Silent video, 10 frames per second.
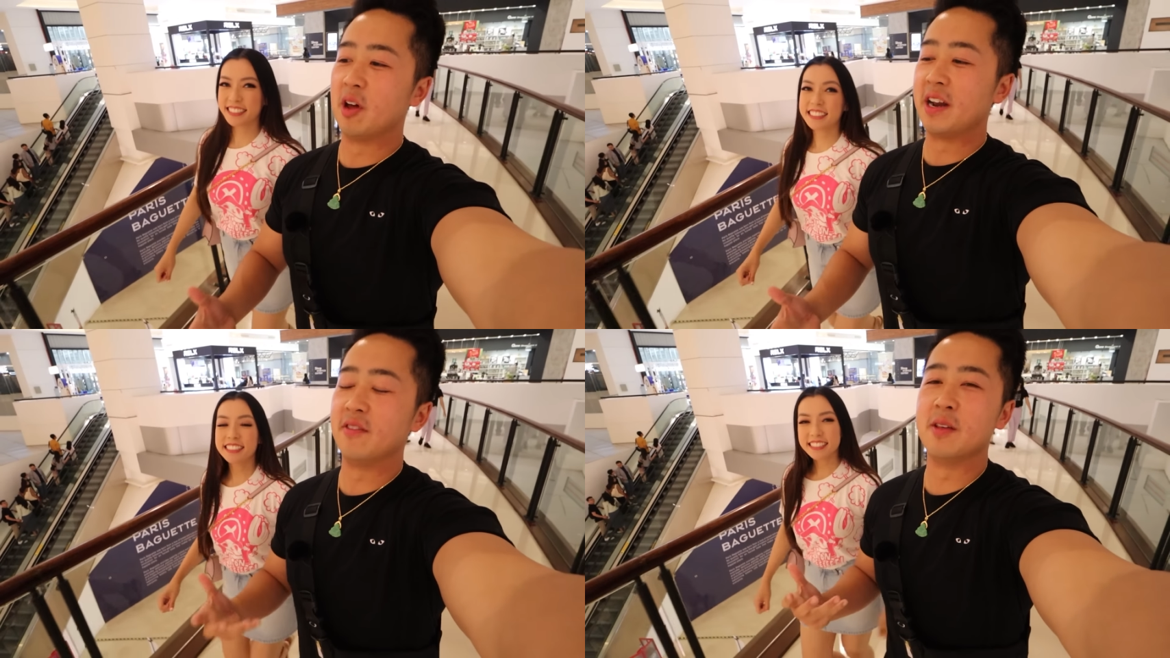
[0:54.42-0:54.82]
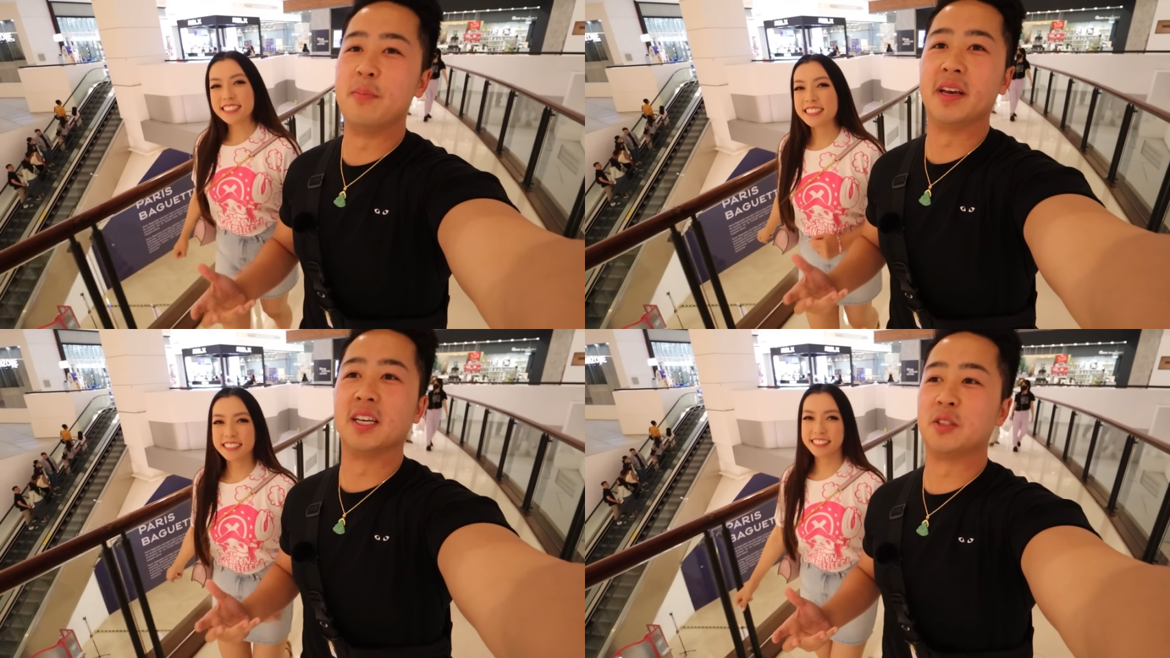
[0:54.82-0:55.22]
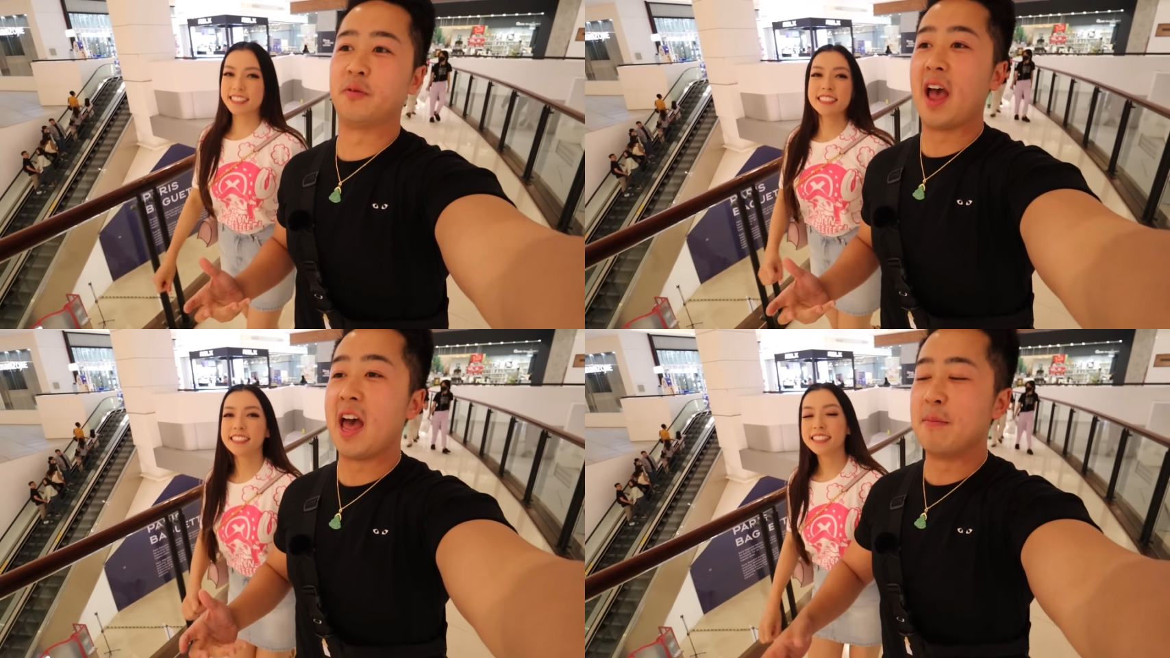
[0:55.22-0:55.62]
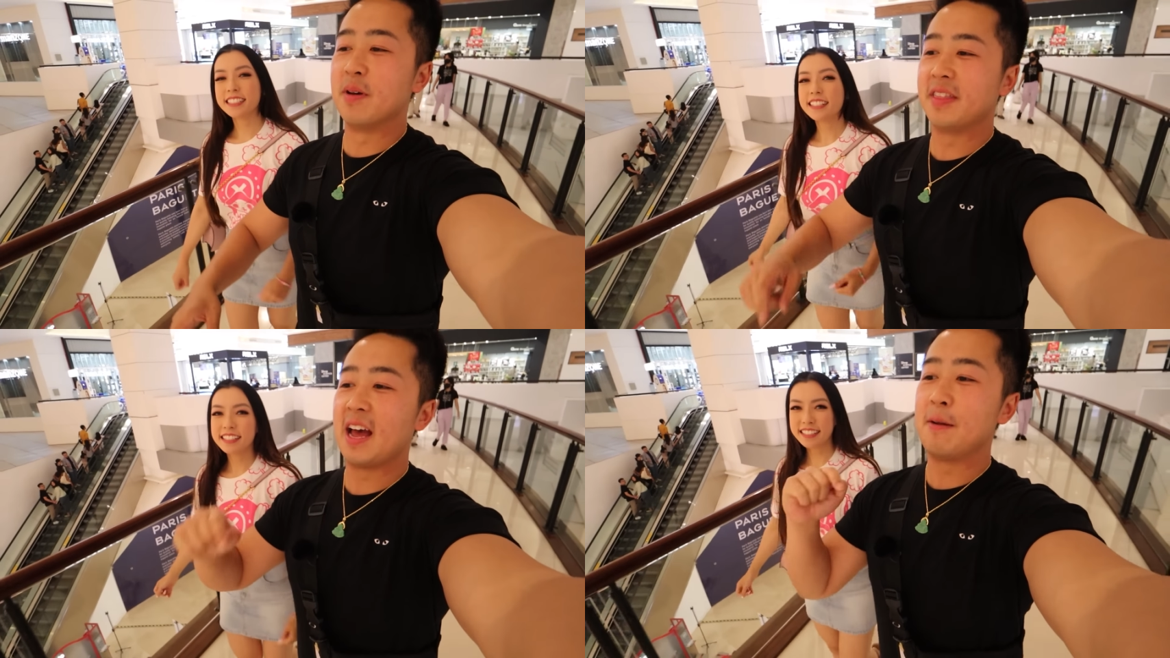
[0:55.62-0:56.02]
Speaker 1: not even the biggest fan,
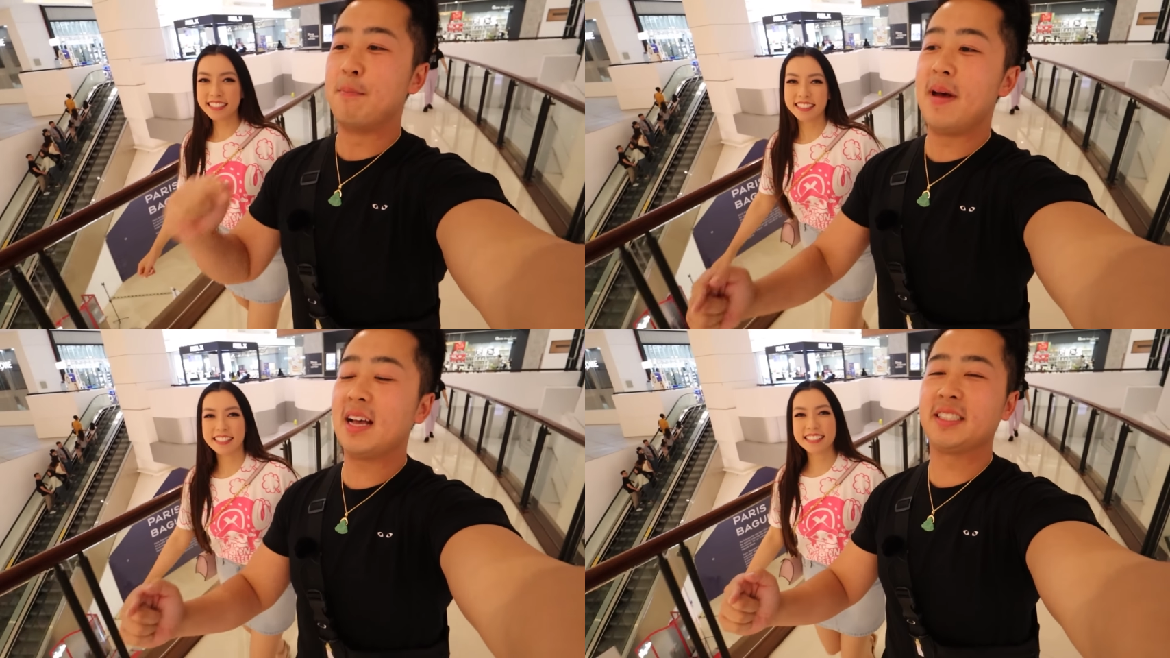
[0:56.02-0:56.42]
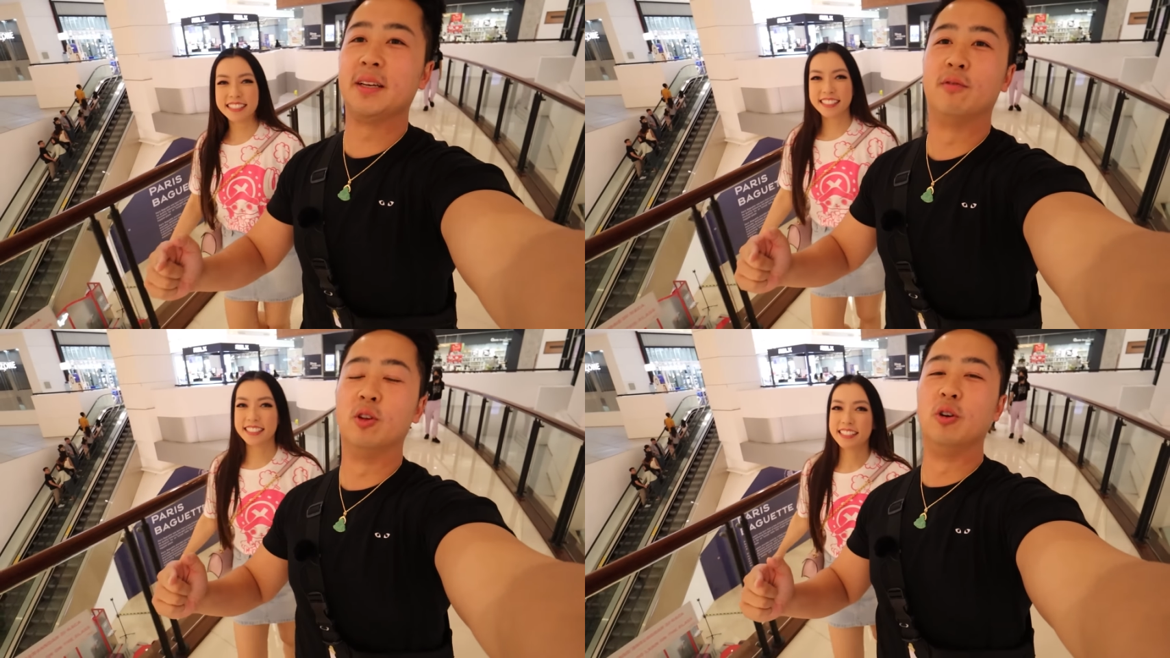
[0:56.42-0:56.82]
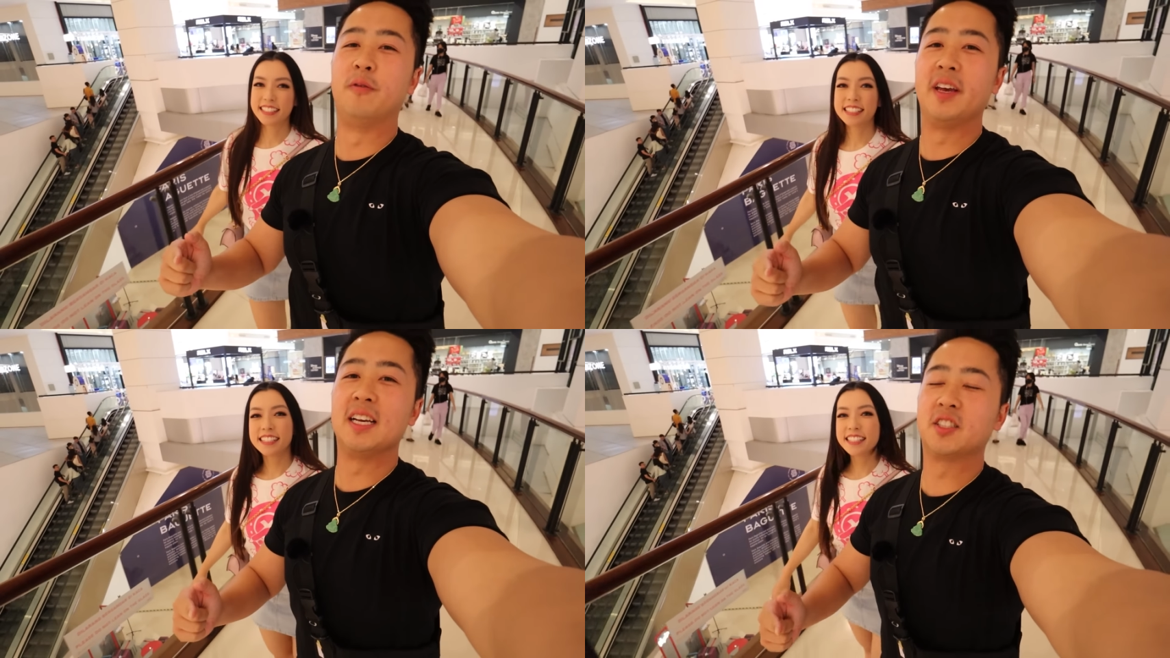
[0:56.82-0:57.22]
but that massive Luffy